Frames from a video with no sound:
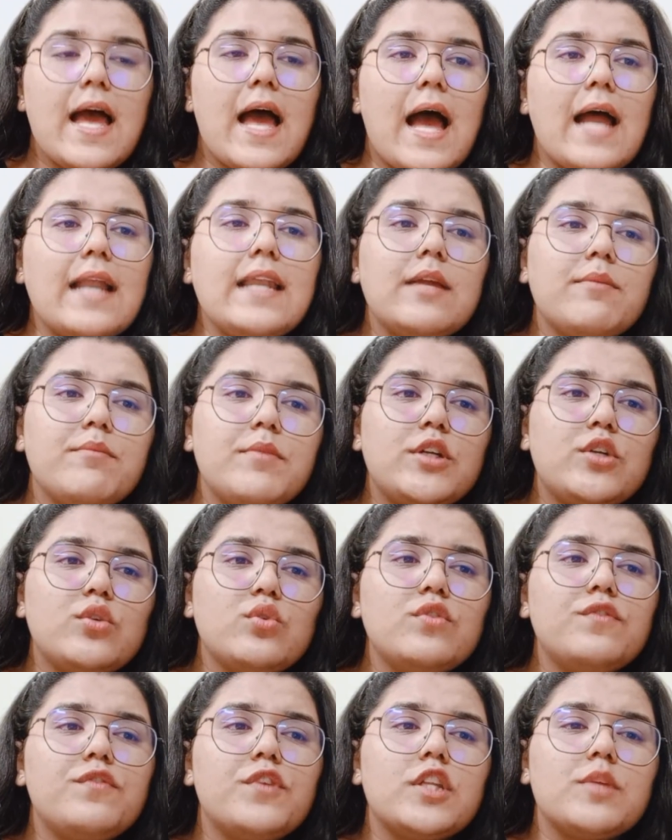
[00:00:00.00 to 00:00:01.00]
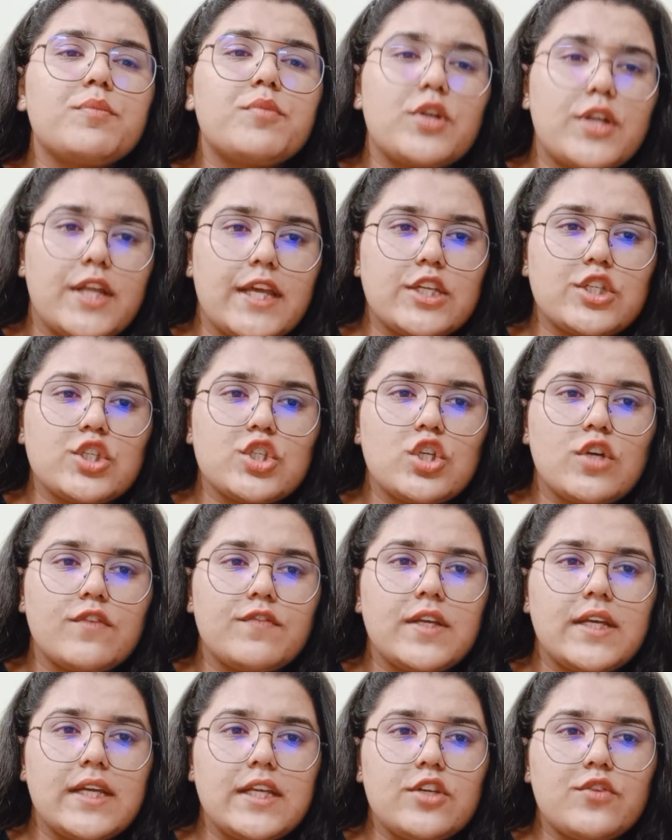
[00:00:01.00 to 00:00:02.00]
and number 2 for the protection of
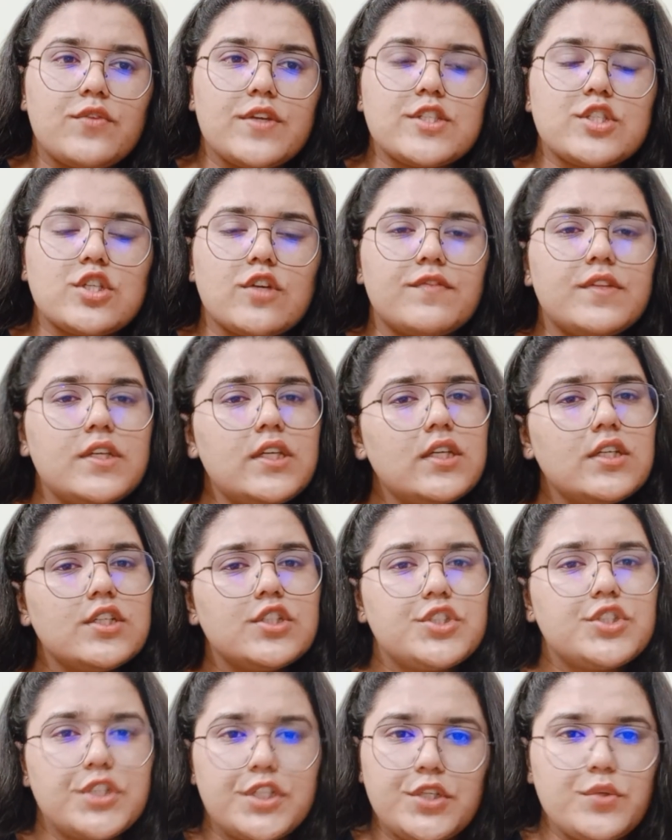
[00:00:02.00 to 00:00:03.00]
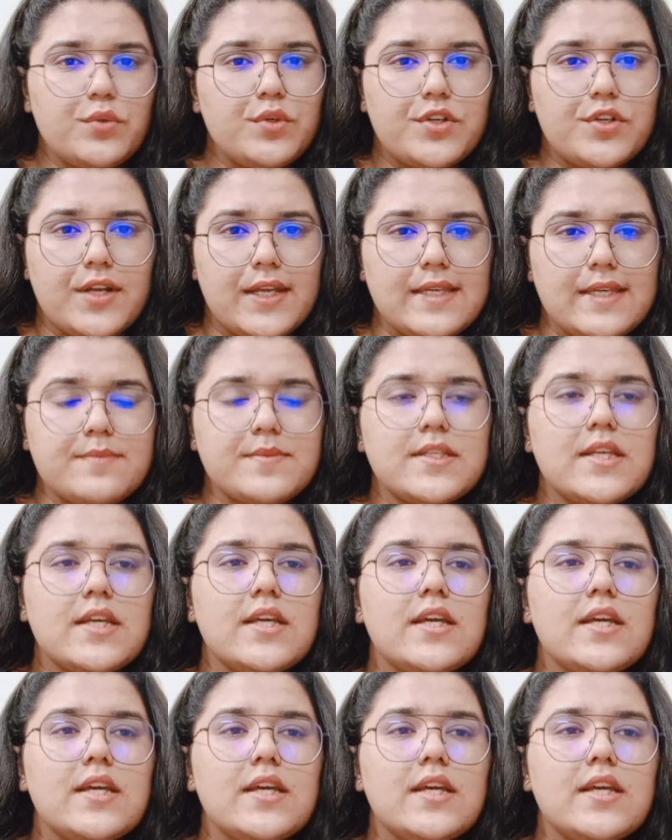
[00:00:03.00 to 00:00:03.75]
the interest of the scheduled tribes.